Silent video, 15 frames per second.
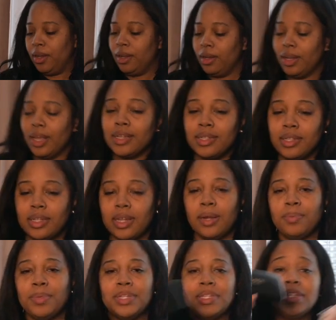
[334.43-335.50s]
Next
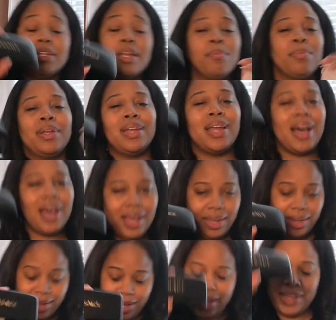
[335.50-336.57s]
up, this is number
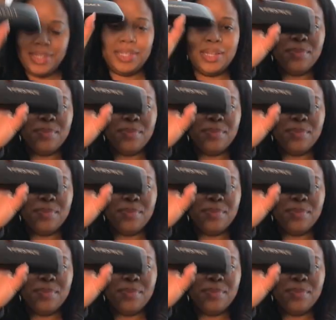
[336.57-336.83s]
9, guys.